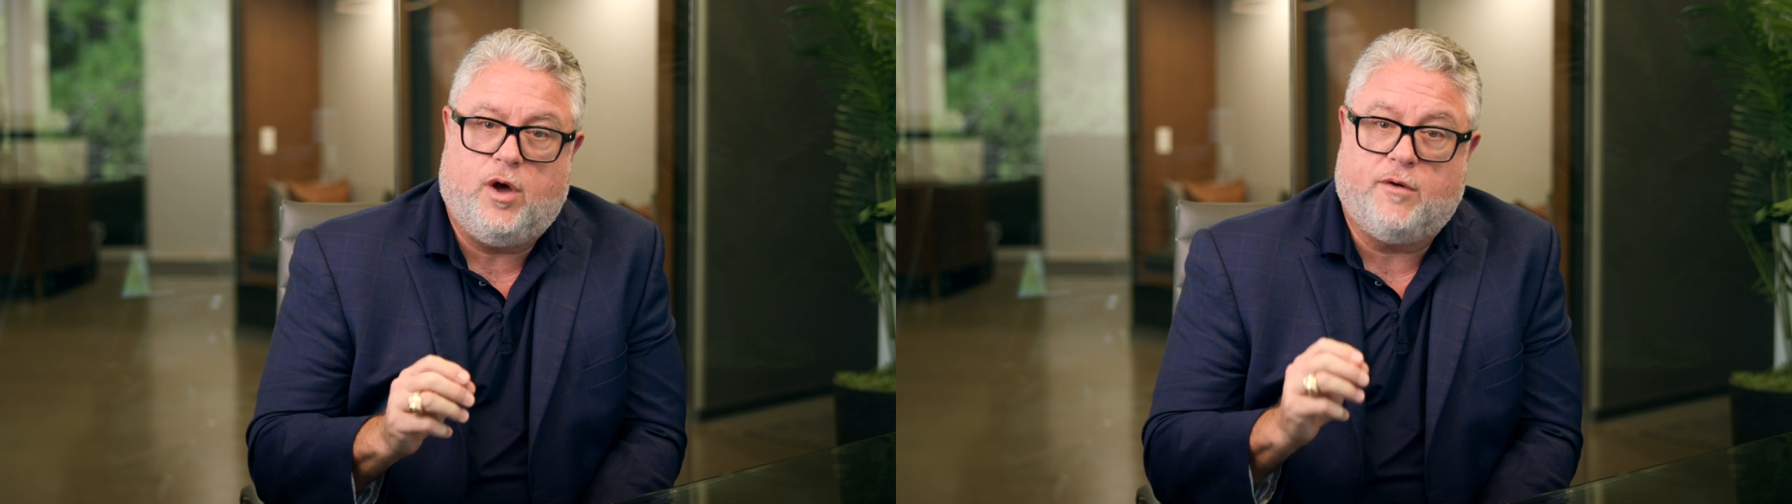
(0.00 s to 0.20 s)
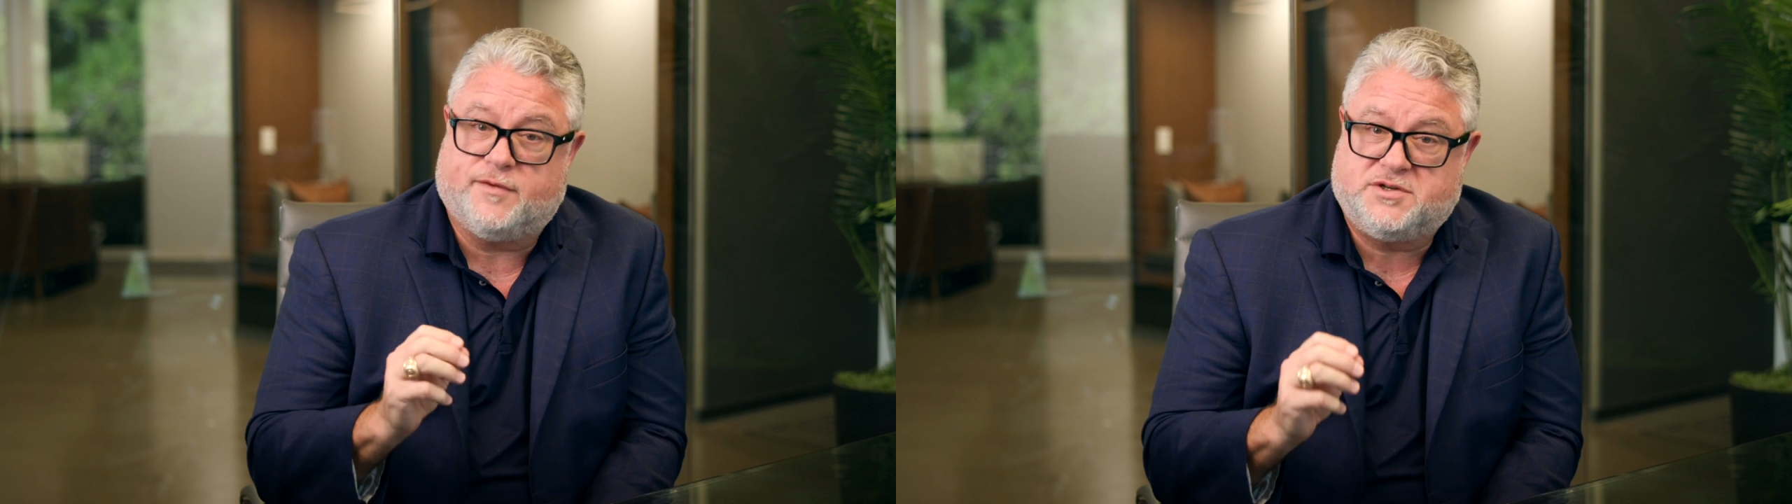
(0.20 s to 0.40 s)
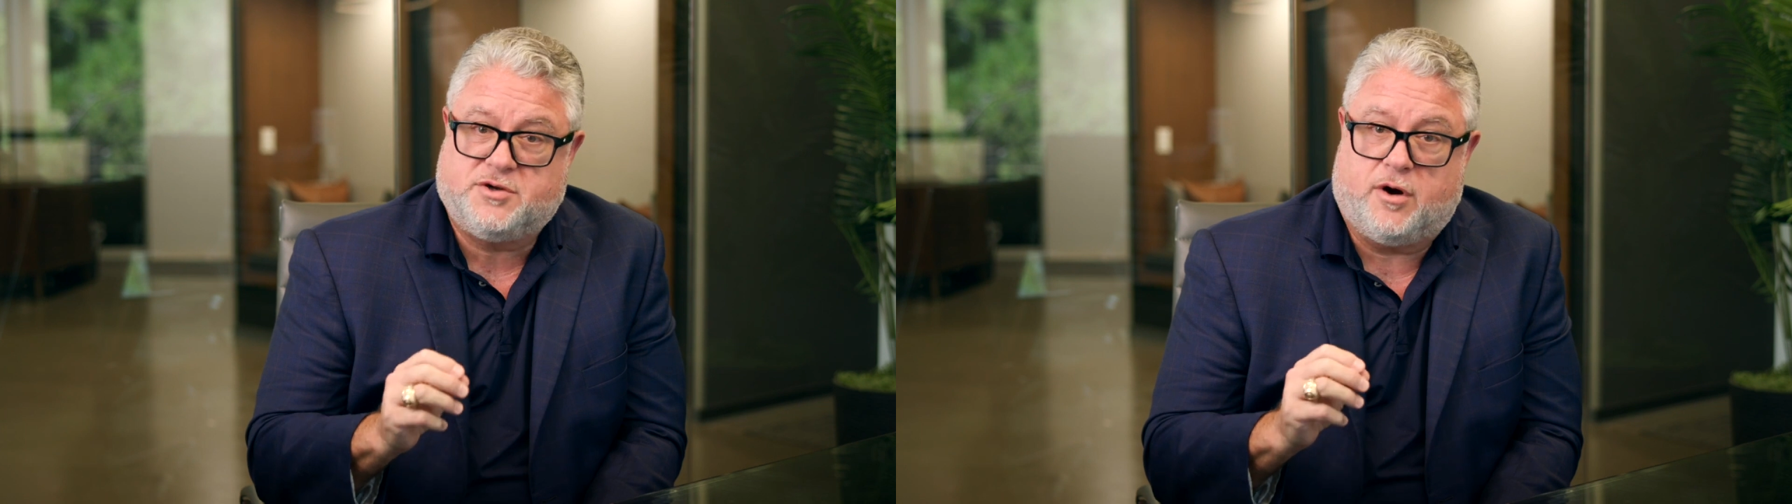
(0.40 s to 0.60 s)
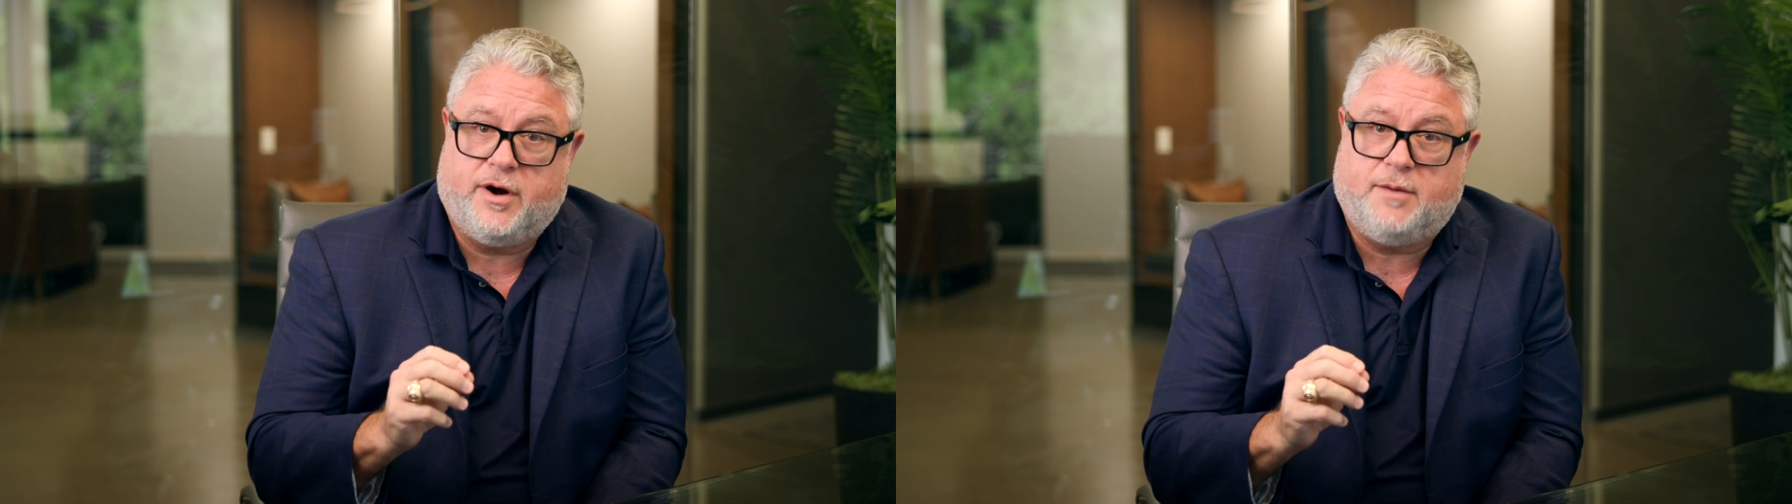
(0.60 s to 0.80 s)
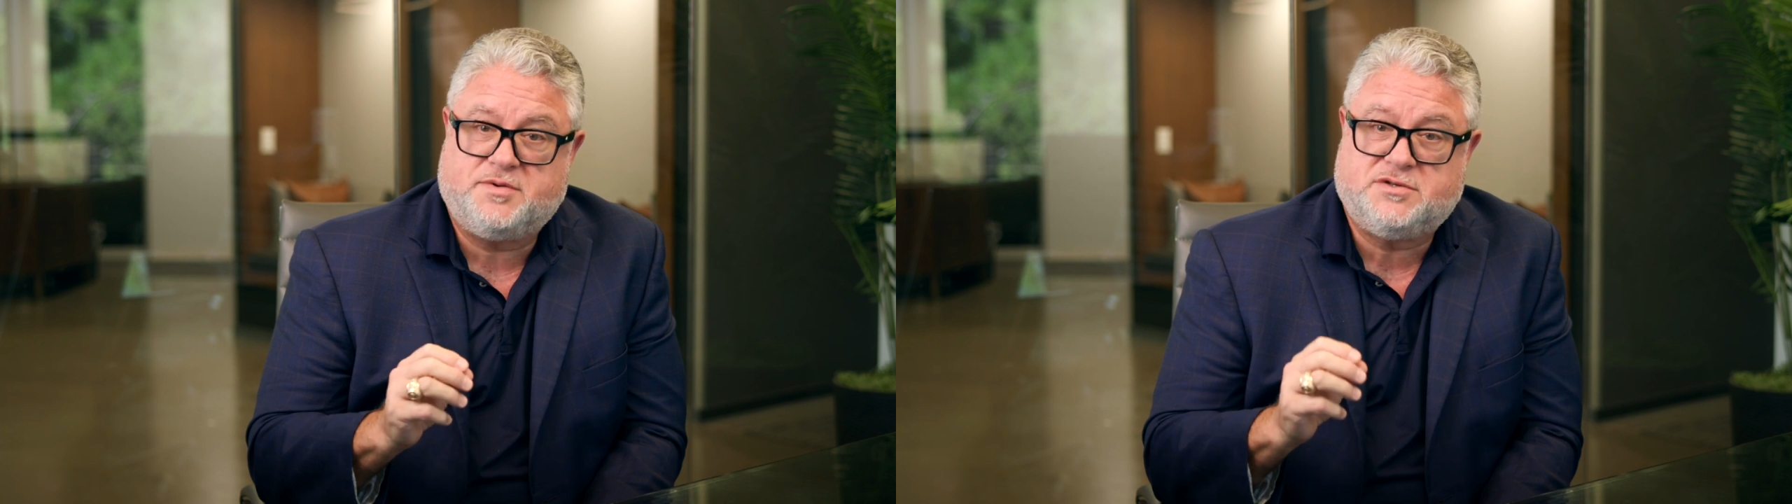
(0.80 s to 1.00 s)
well for
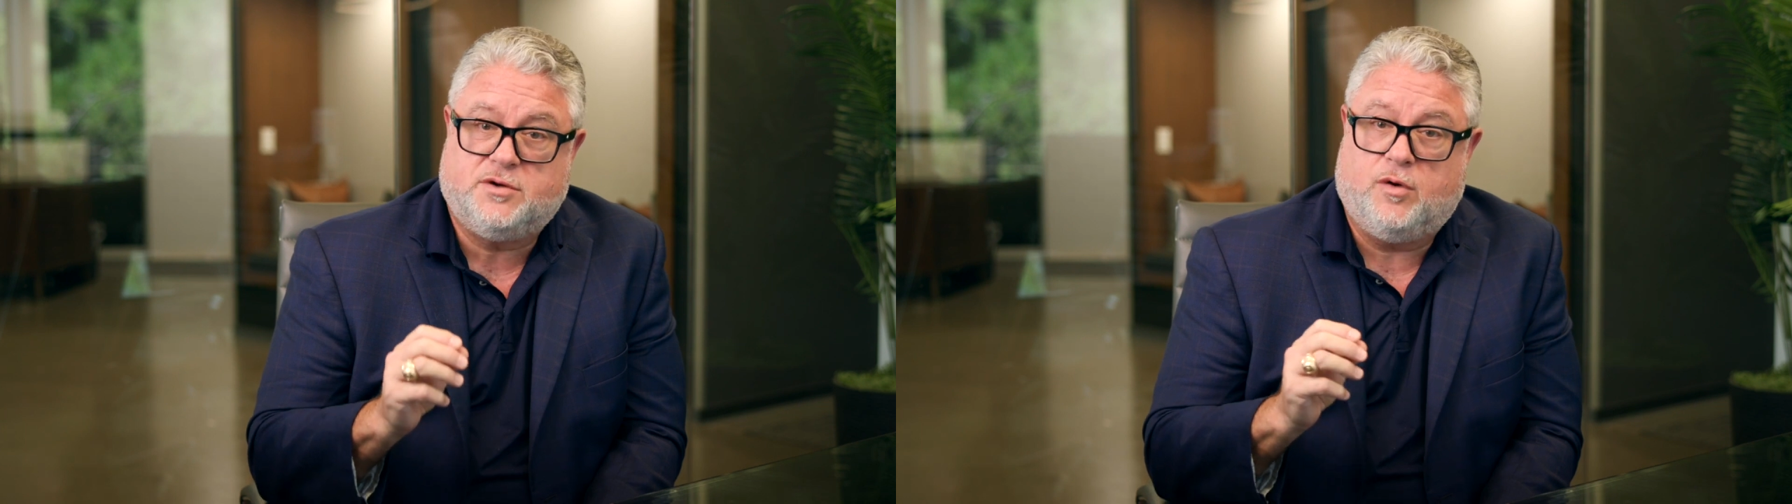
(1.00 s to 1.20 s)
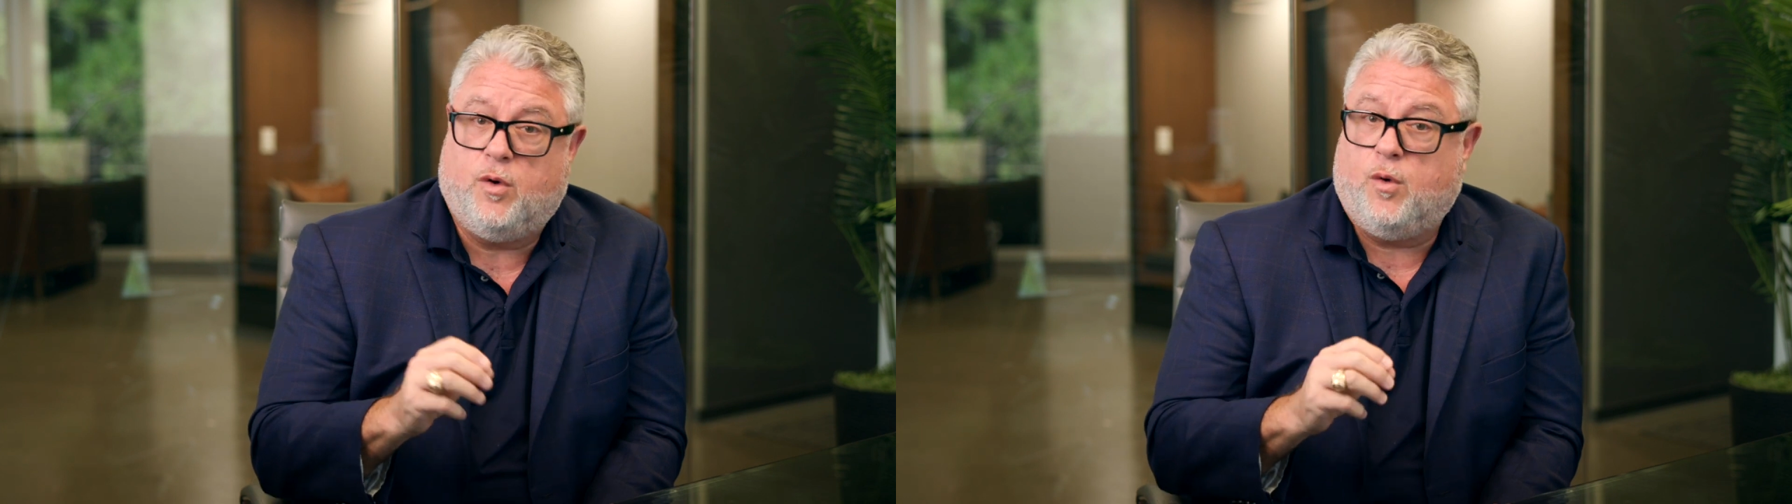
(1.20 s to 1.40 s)
startups